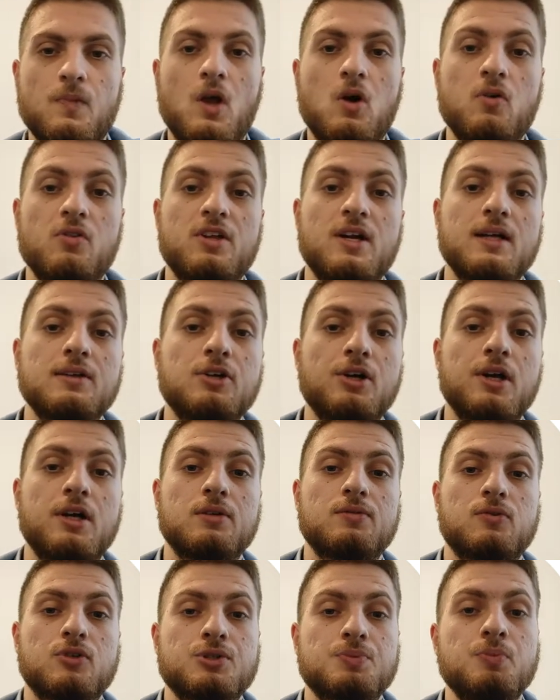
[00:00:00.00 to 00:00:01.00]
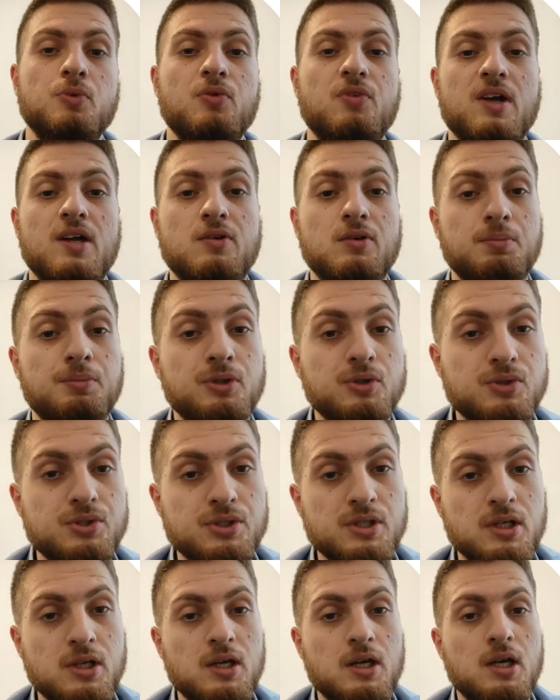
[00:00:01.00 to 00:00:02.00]
On the other hand, for smooth
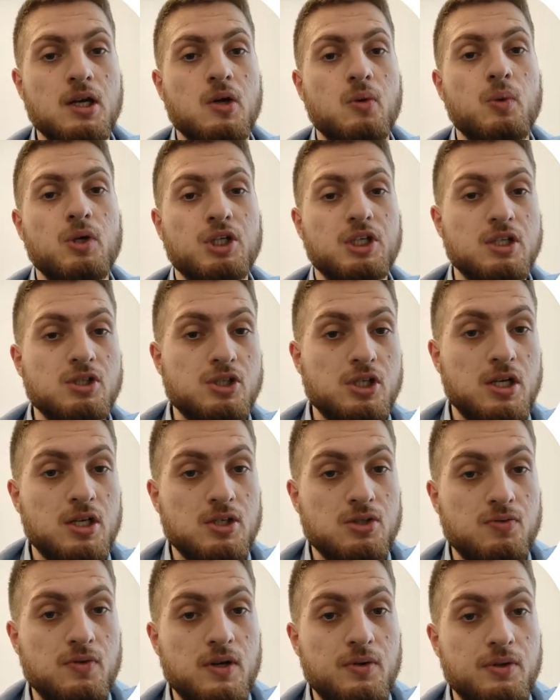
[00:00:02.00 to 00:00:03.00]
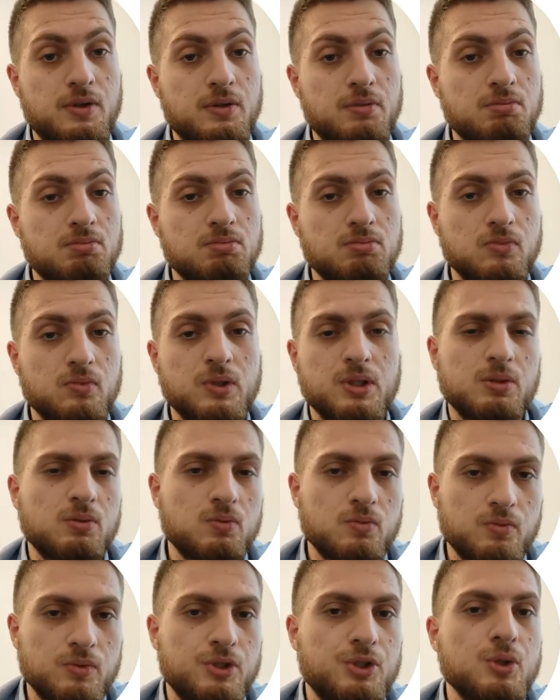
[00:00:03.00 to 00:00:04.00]
attributes, which
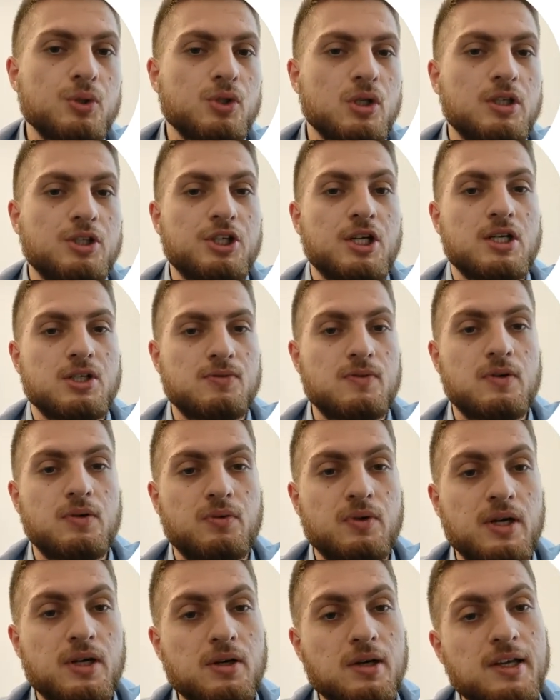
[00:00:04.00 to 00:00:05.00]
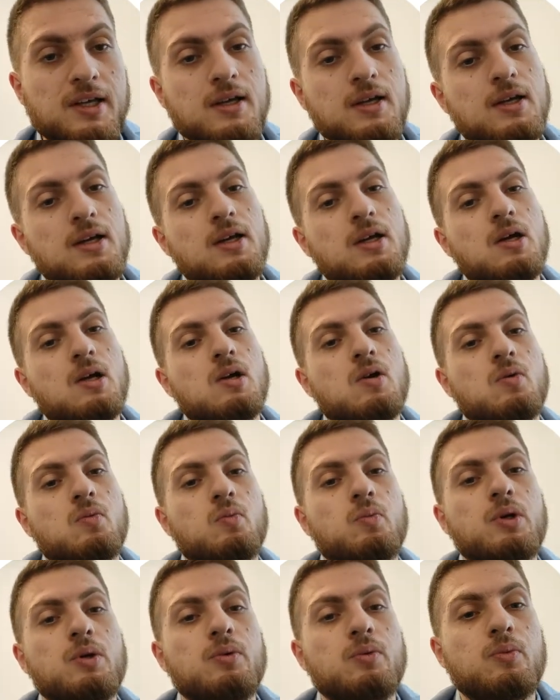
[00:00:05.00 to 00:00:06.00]
usually change very rarely,
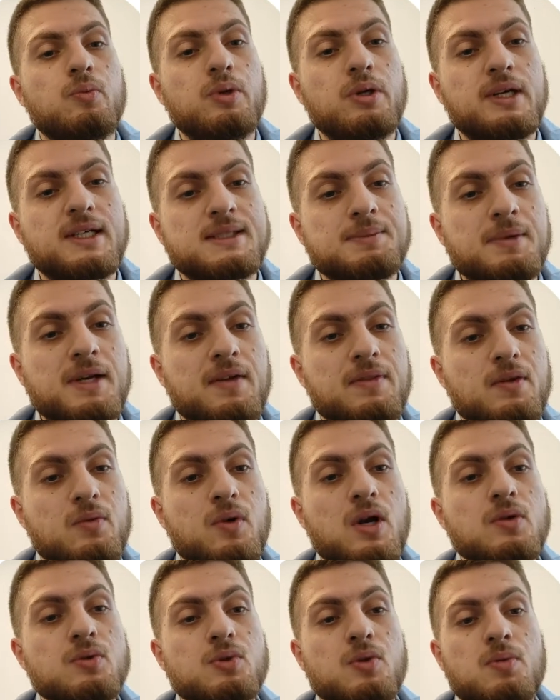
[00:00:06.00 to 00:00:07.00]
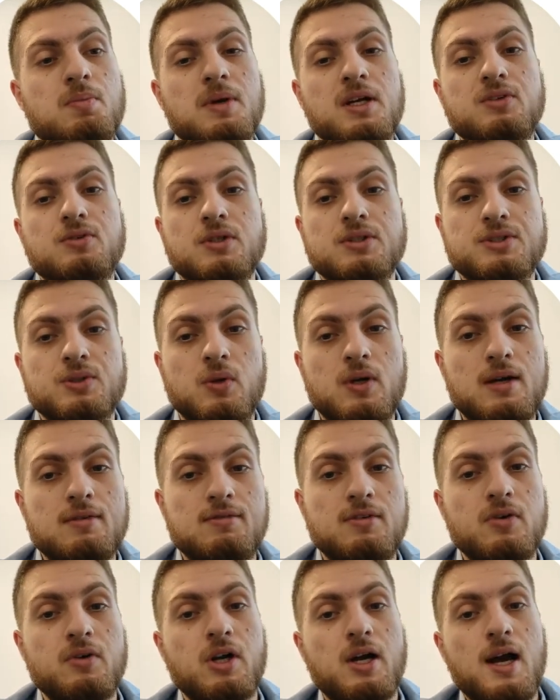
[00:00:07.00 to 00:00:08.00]
we expect the ground truth matrix to
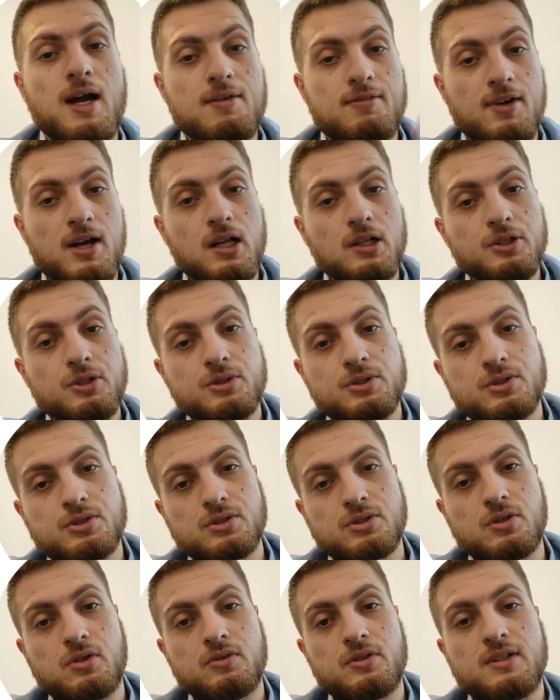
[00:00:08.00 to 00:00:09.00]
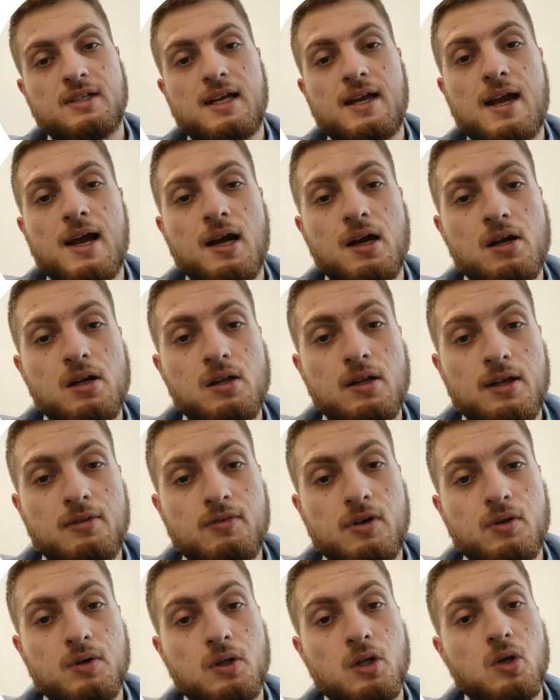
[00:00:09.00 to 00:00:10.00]
have very high values on the diagonal and
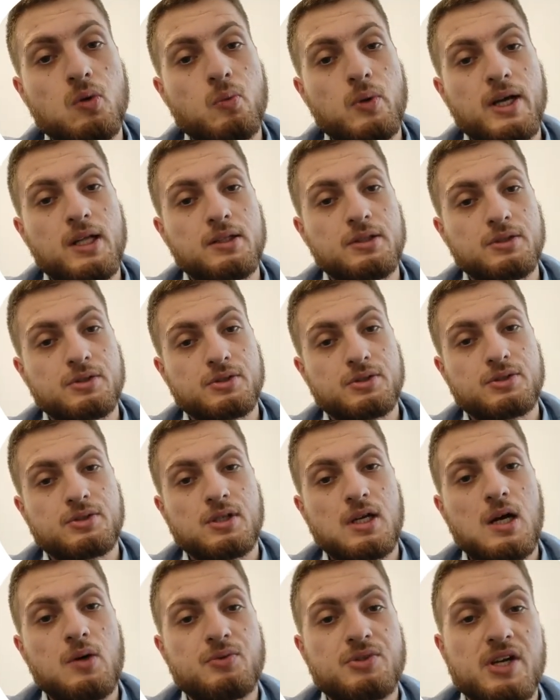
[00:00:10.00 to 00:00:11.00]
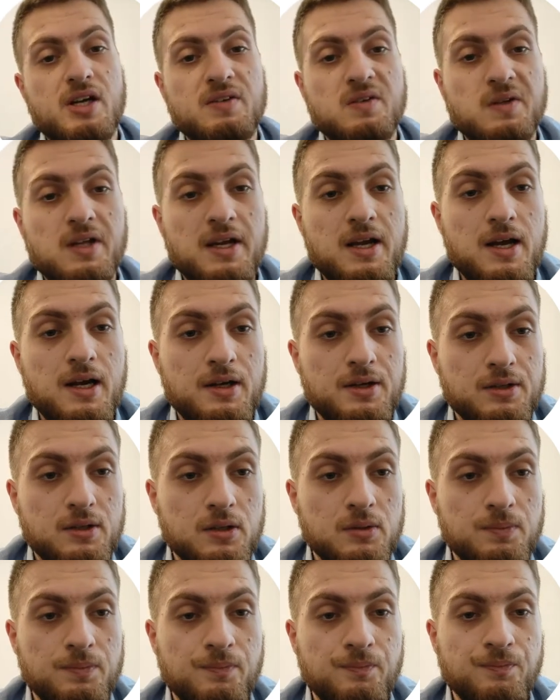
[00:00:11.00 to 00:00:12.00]
very low values outside the diagonal,